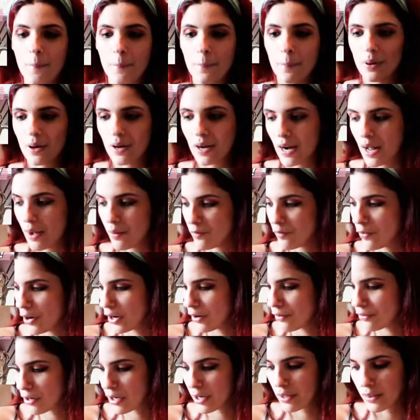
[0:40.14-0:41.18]
But I'm
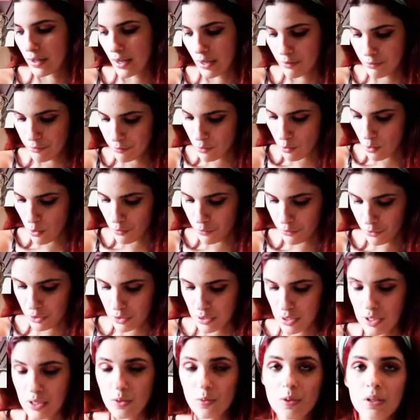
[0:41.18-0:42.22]
very, very thankful for
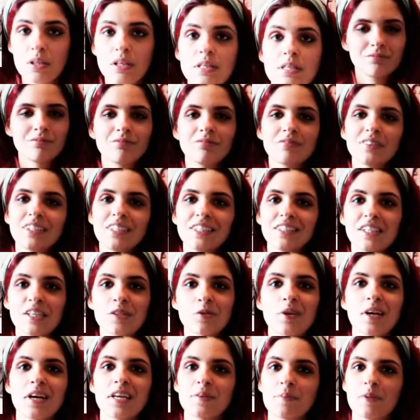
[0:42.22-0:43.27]
this one.
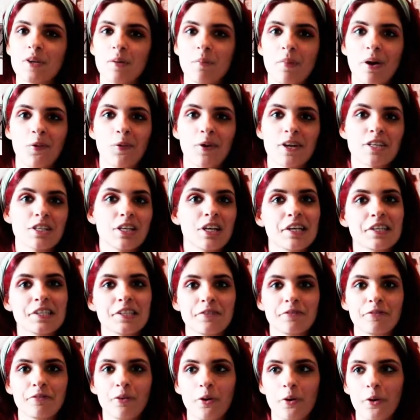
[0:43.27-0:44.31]
This one has been on my wish
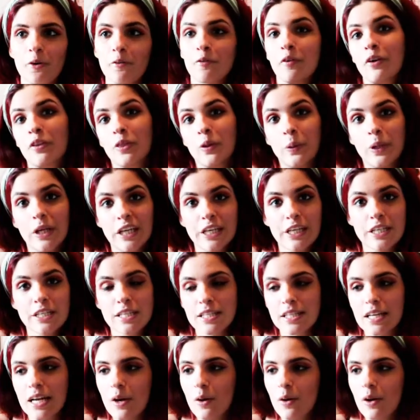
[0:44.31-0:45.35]
list for over three
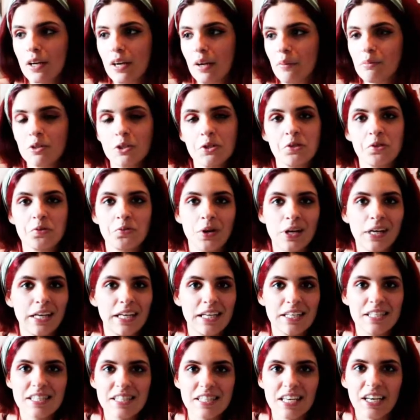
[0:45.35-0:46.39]
years now and I'm just
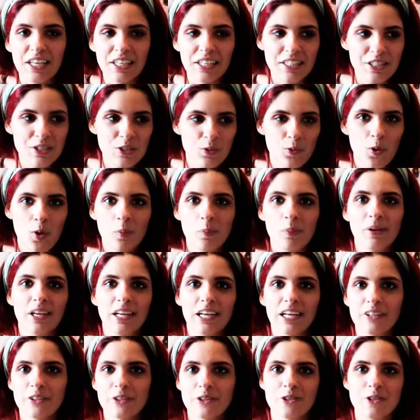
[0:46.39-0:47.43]
really excited to open
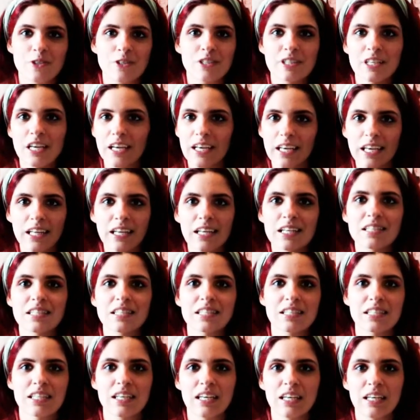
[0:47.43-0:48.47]
it and just dig in and
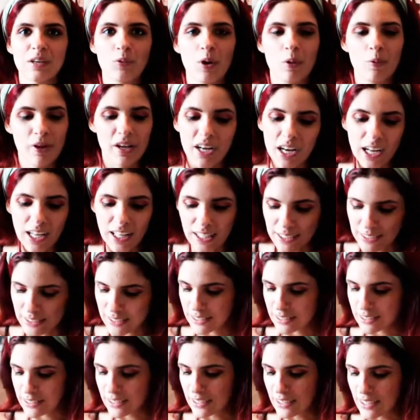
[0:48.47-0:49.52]
see what we got.
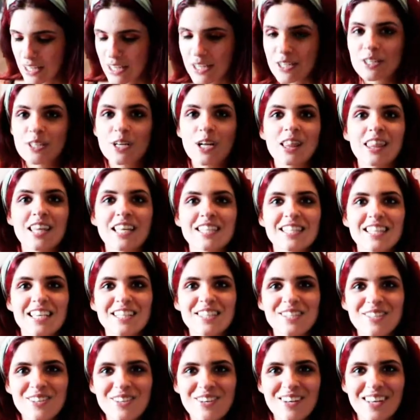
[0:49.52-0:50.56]
So let's get to